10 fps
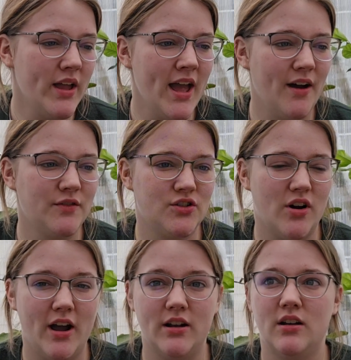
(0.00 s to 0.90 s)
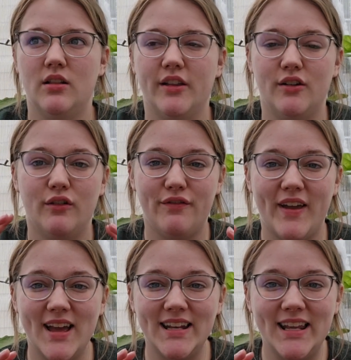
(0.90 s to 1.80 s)
We have tried little
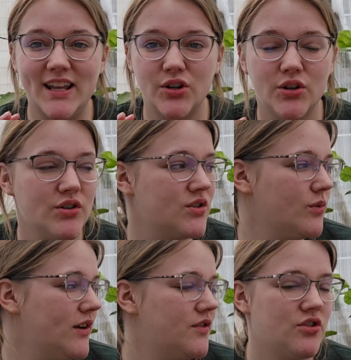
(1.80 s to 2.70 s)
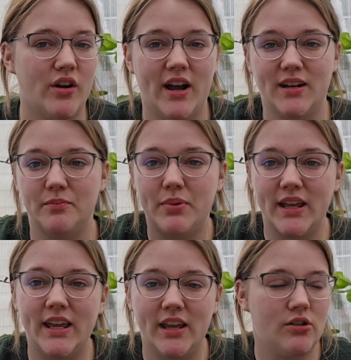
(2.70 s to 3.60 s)
fan heaters, we've tried
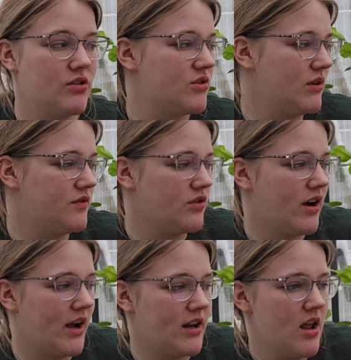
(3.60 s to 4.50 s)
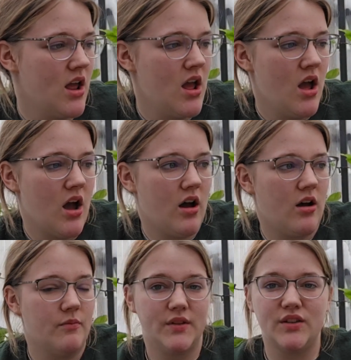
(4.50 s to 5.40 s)
big heaters, we've tried
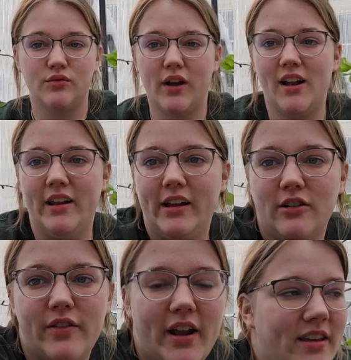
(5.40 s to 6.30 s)
this radiator